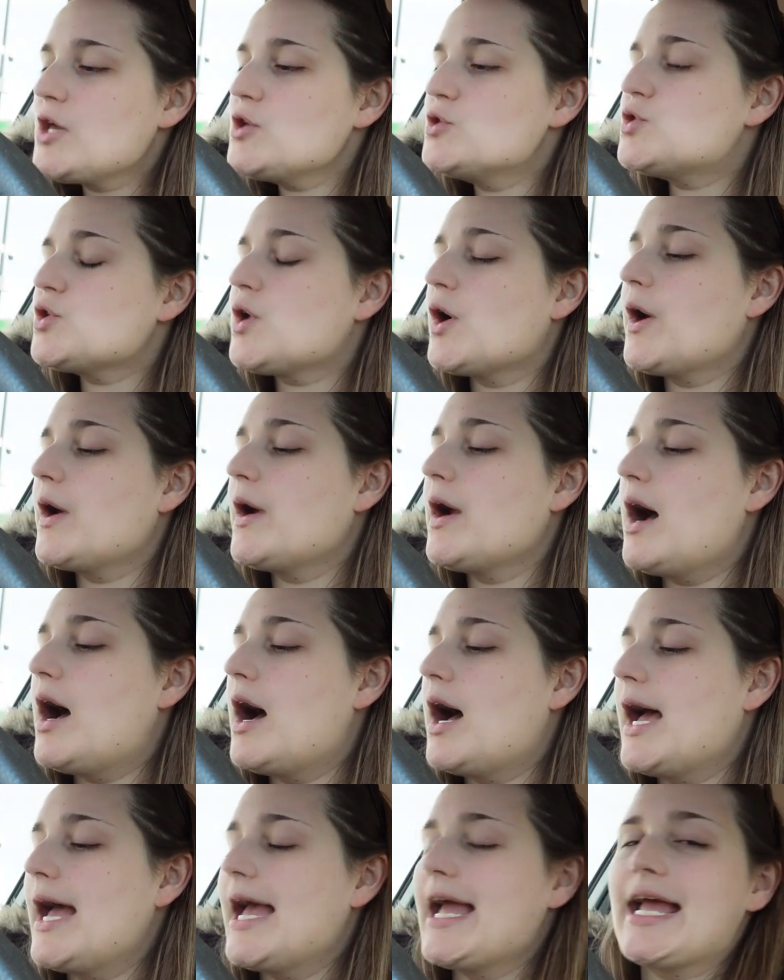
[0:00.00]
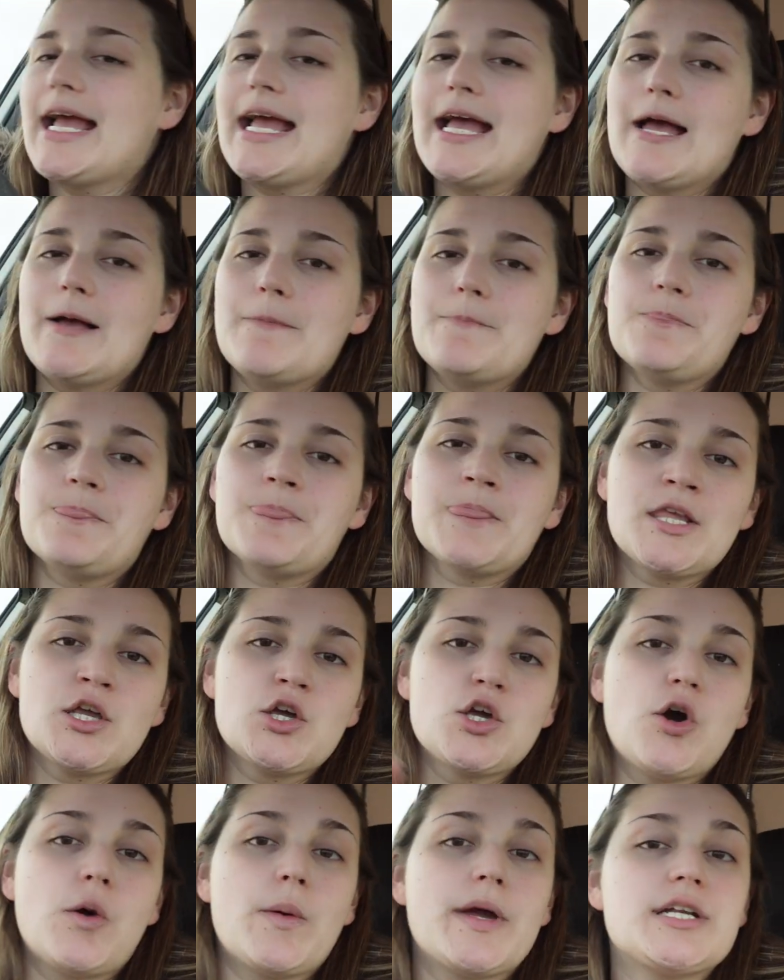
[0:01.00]
So I am
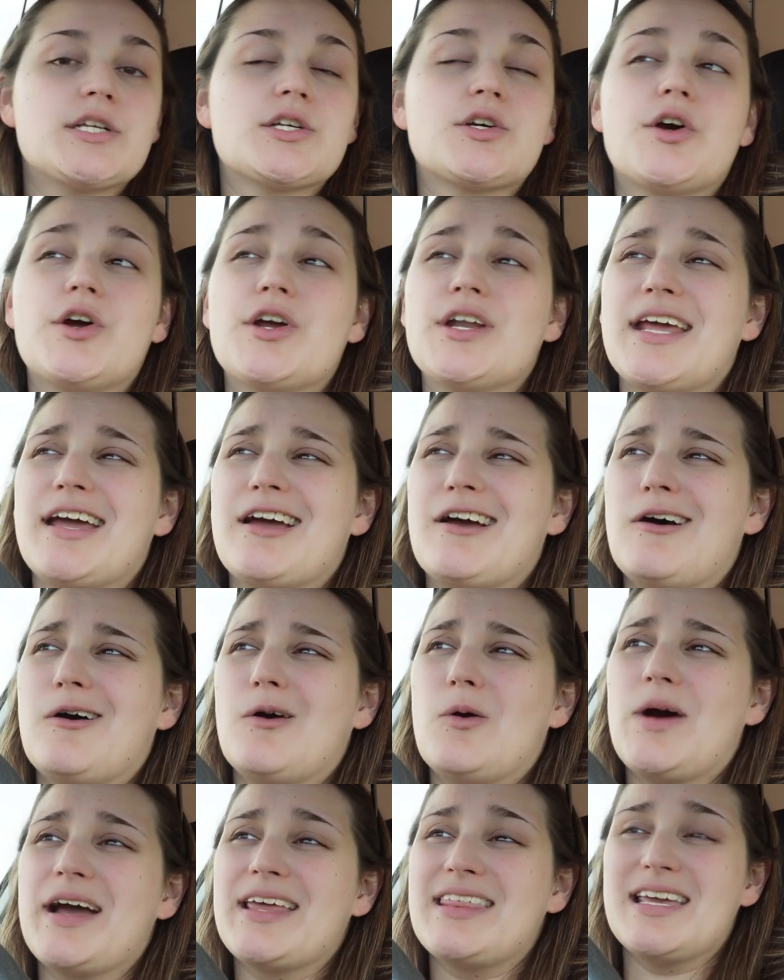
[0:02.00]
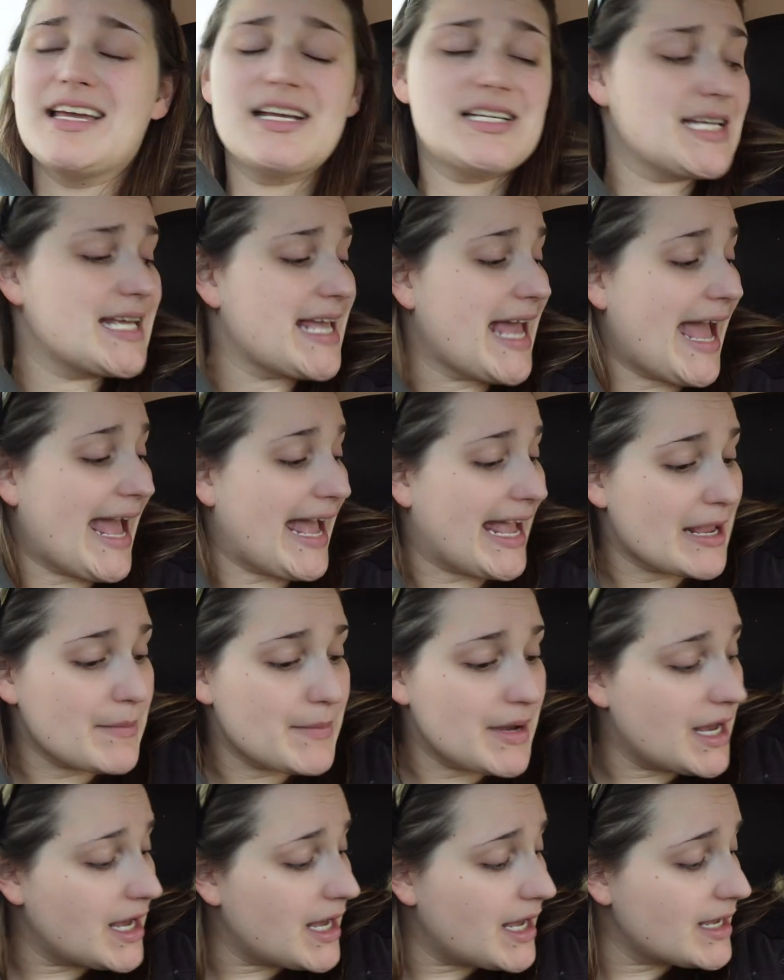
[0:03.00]
going to go now, I think, to
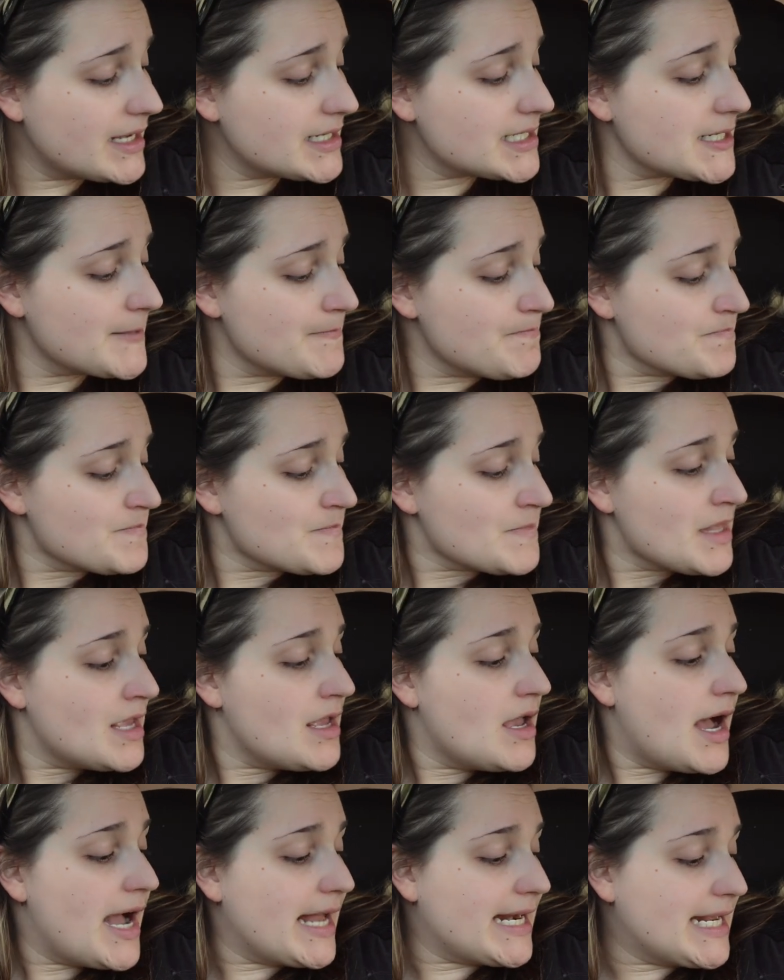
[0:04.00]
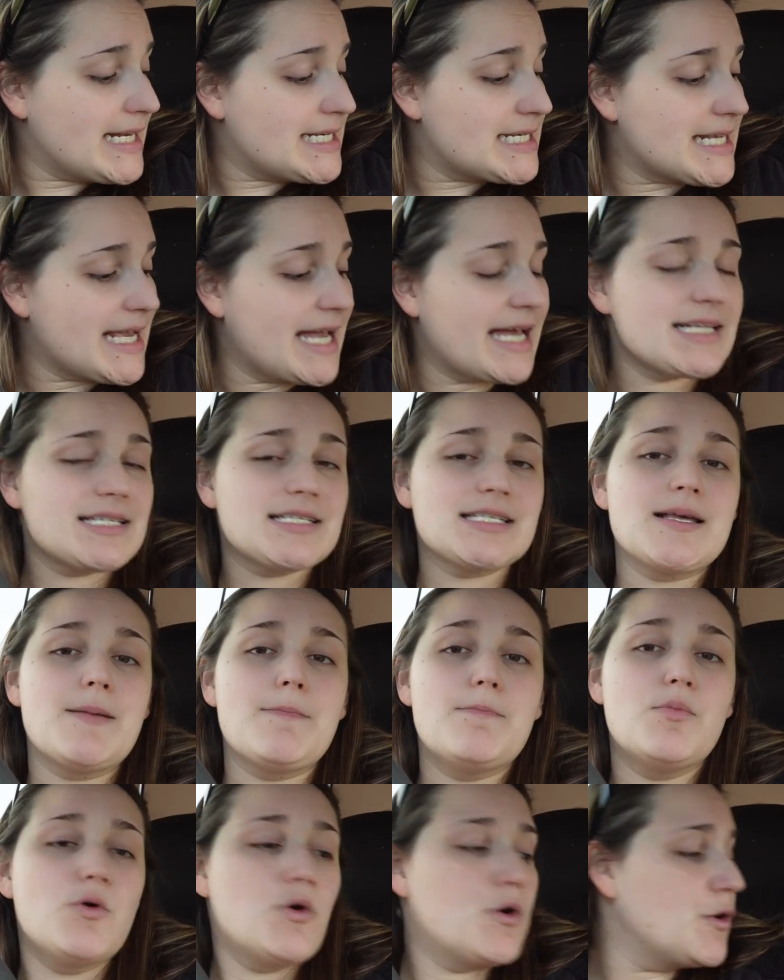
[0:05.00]
Kmart. I need to get
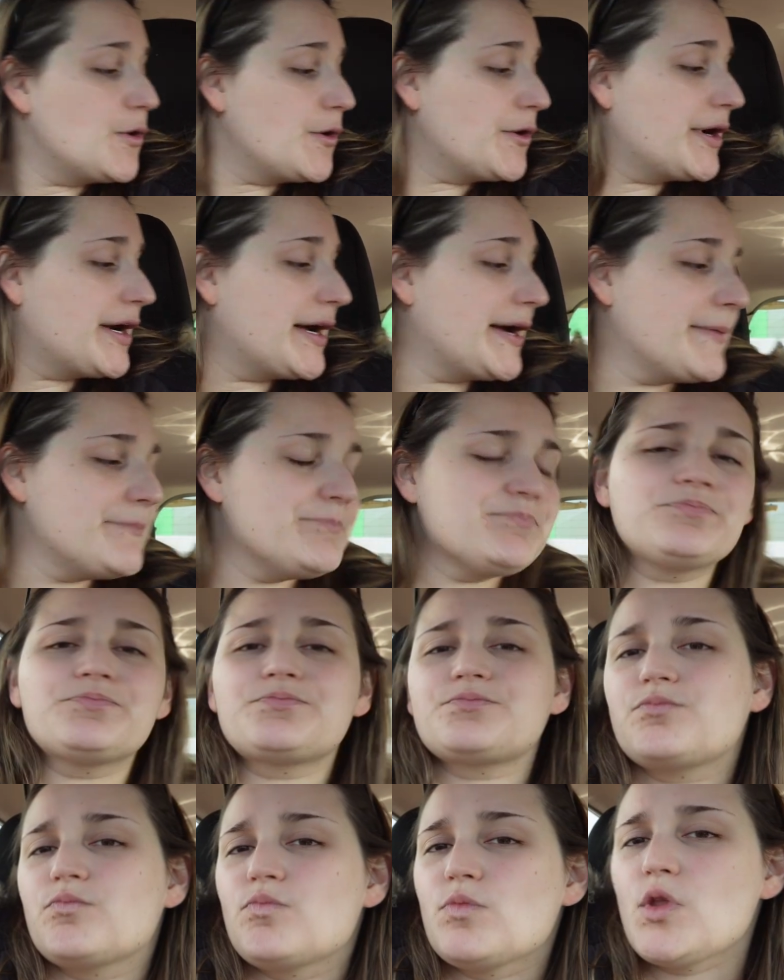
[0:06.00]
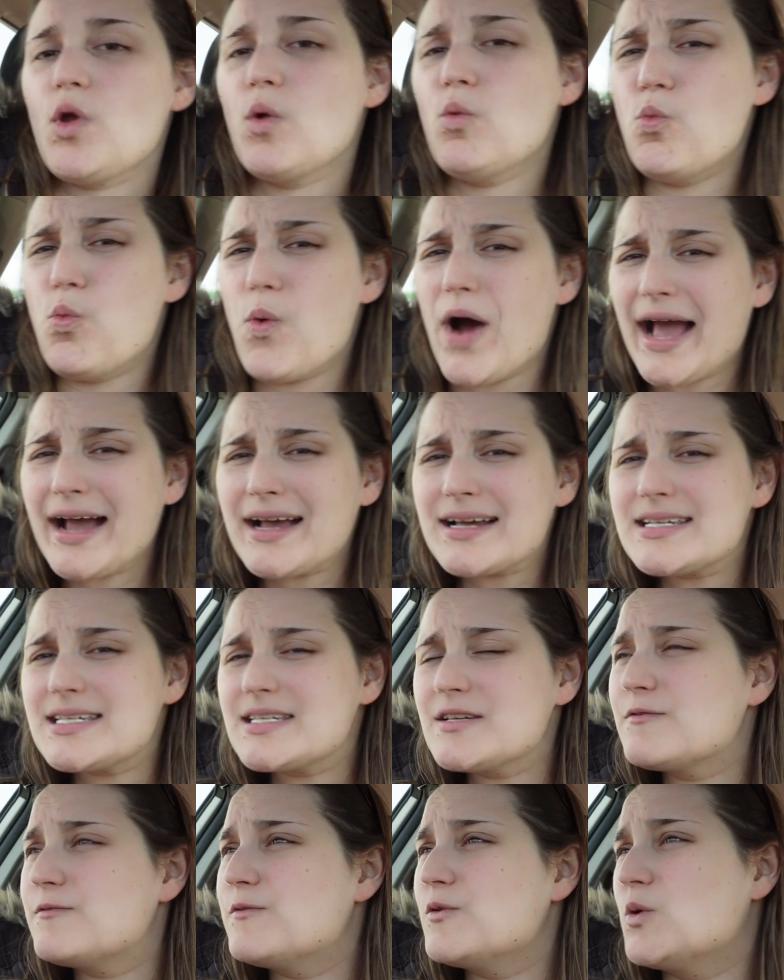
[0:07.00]
some more
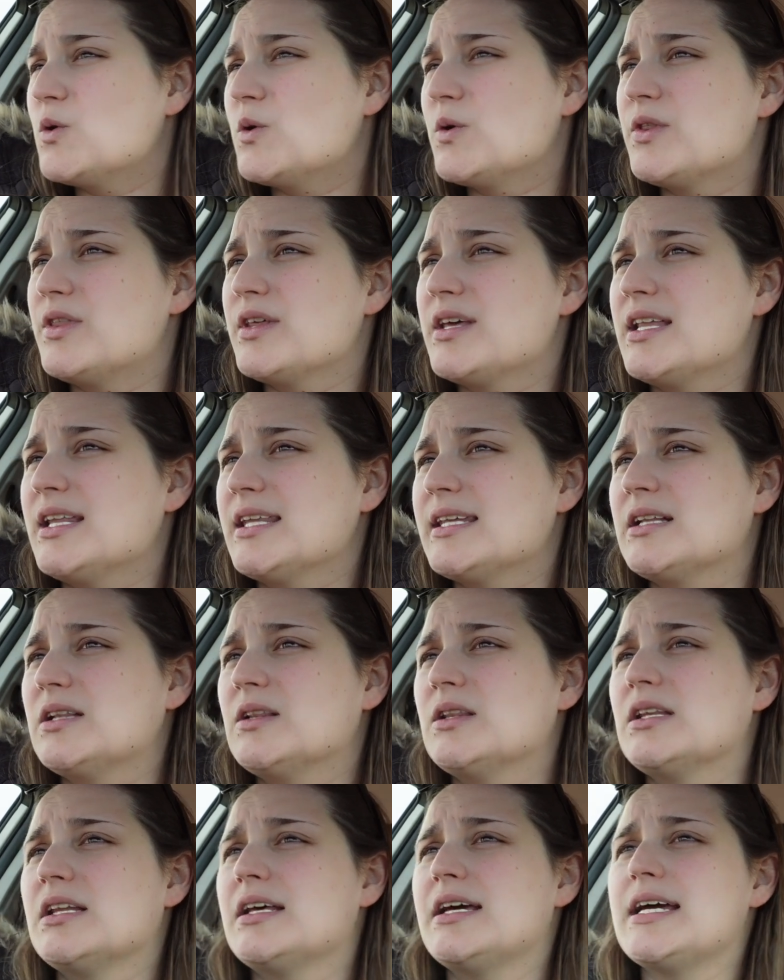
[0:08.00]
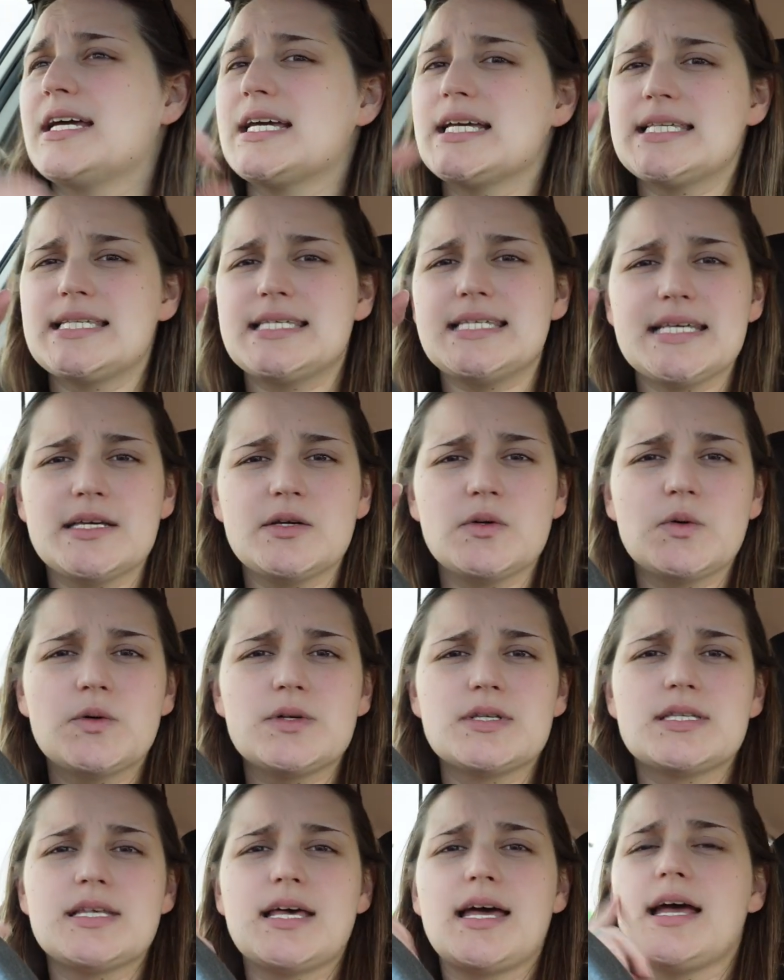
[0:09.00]
wax for the little
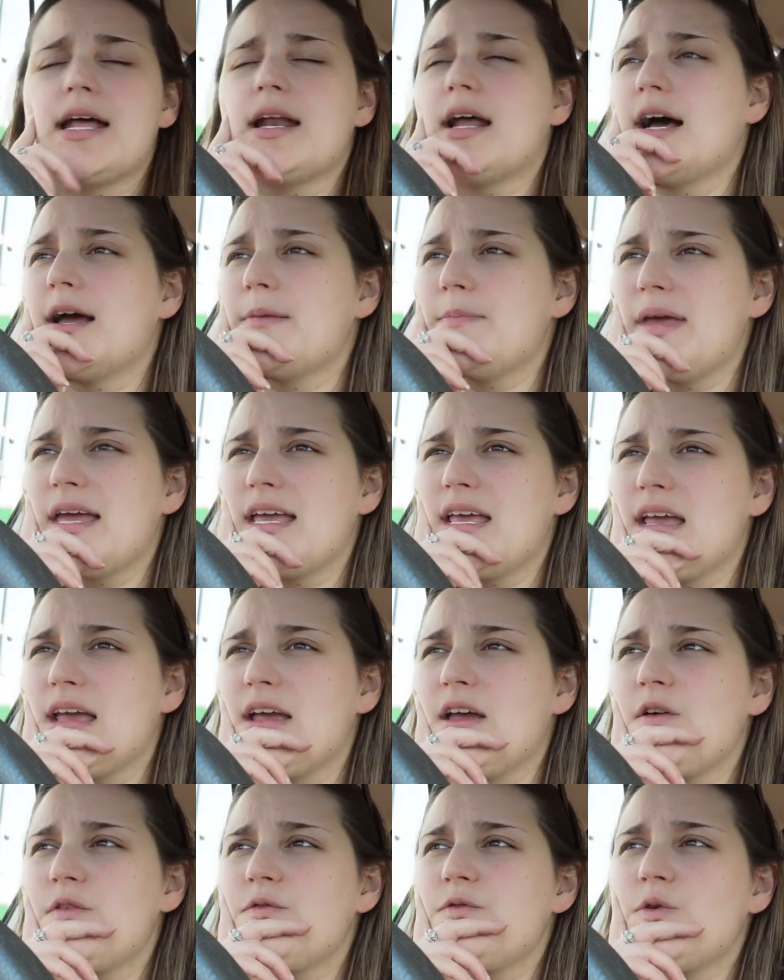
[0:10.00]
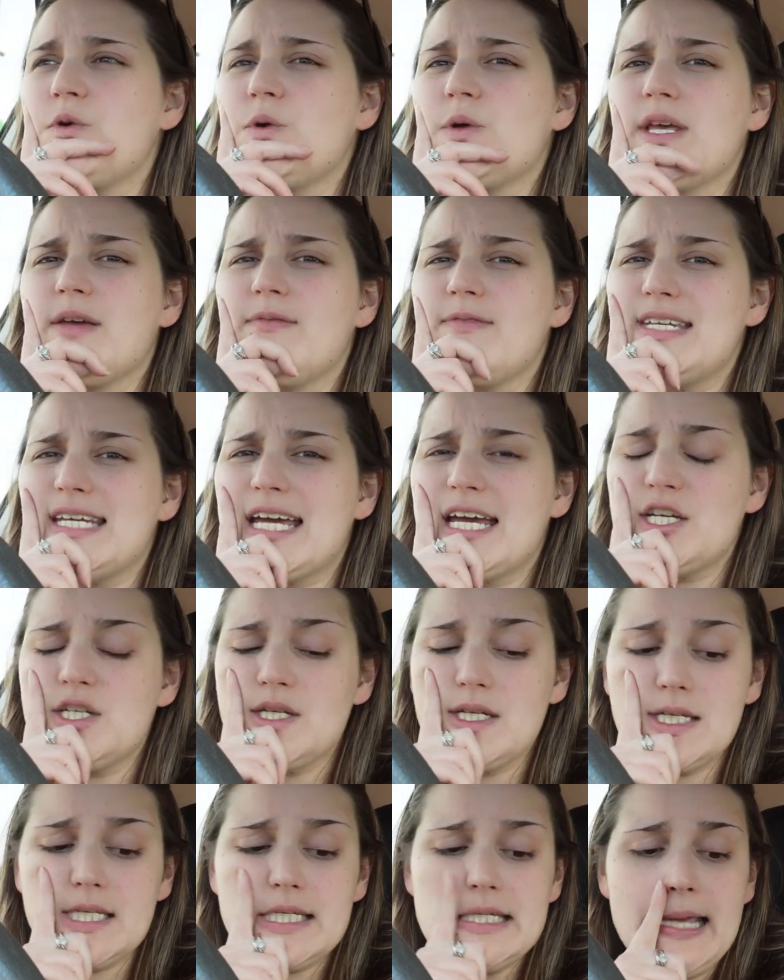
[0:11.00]
seals that I'm making for the
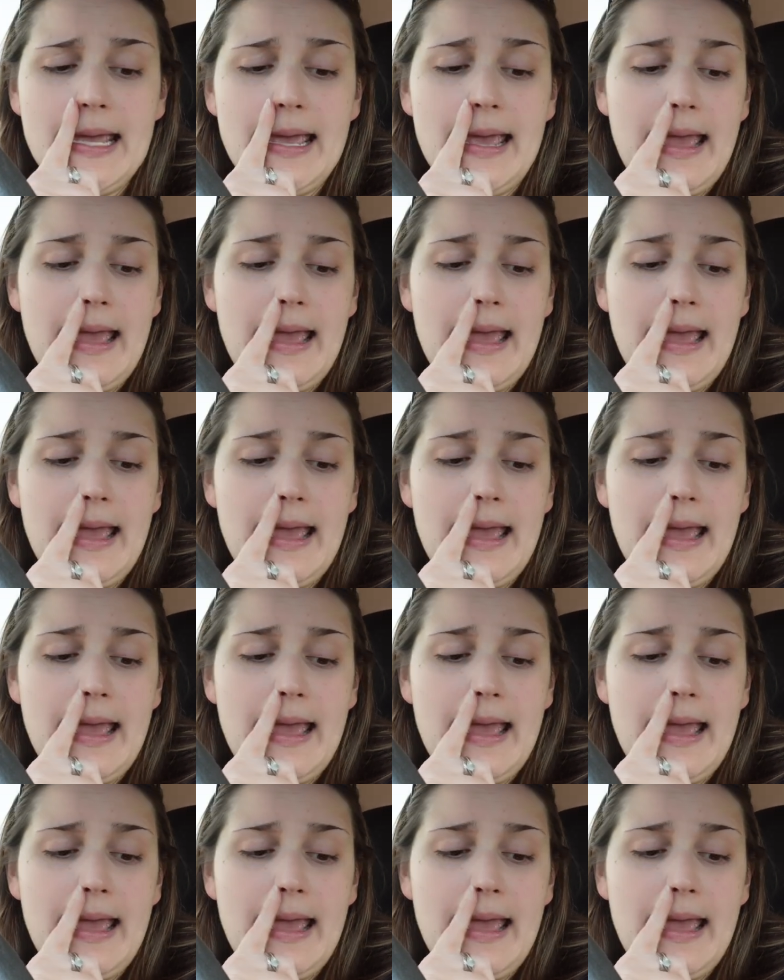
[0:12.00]
invitations.